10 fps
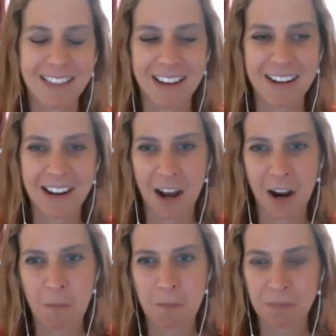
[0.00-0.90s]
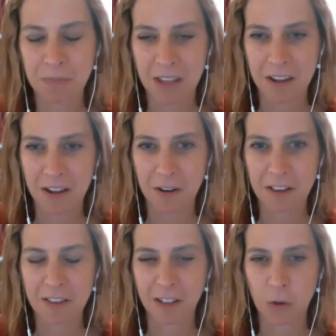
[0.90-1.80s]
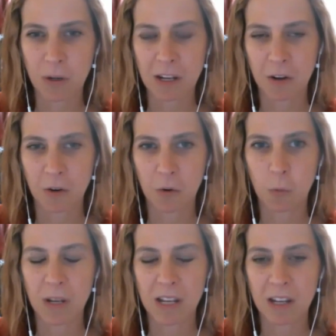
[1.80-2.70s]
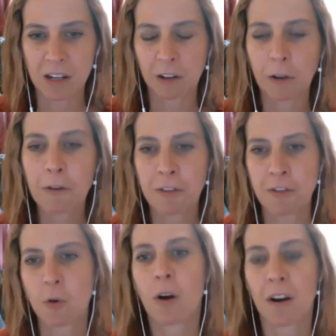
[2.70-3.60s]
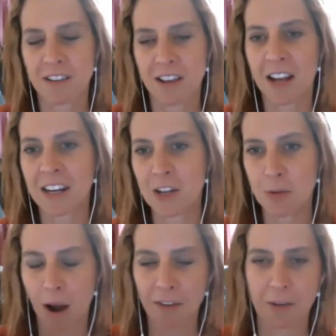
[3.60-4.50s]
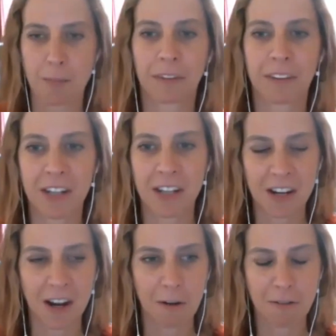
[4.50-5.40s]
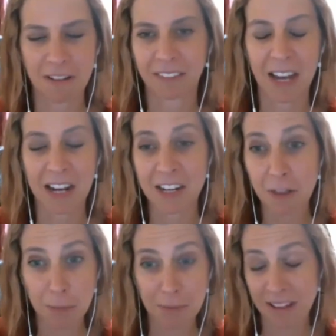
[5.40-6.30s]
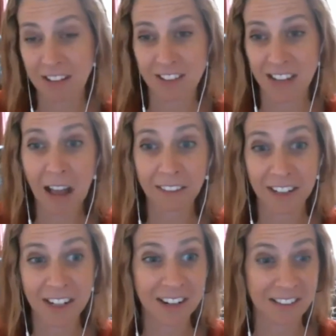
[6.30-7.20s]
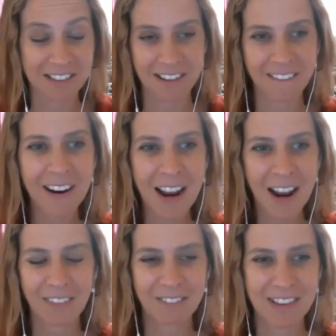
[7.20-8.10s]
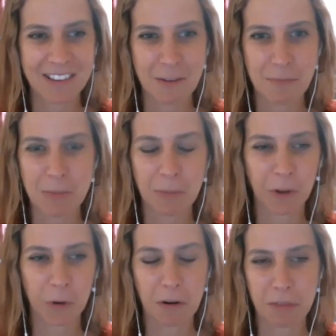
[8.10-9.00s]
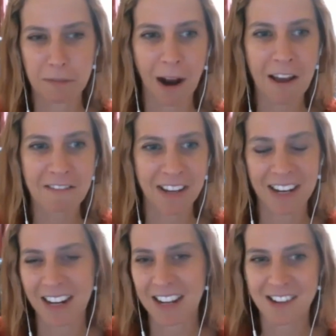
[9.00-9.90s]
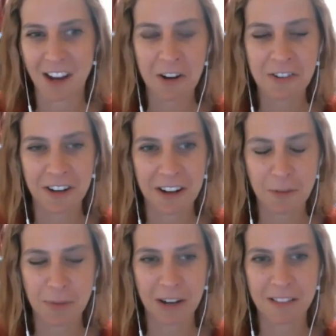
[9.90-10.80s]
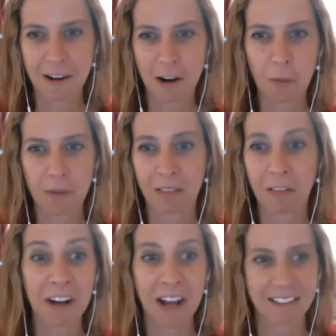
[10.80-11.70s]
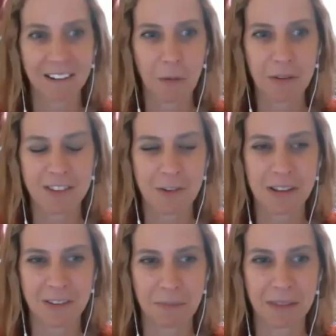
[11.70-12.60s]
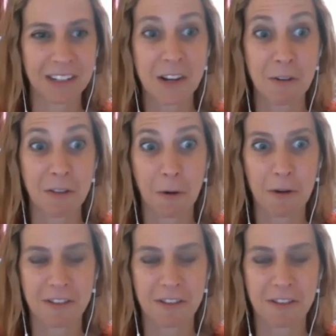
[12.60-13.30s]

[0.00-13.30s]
then it's like we close the door to any new possibility of like any other potentiality. And so when we see people who are thriving at age 100, it's because they're always learning, they're always doing something new, they're always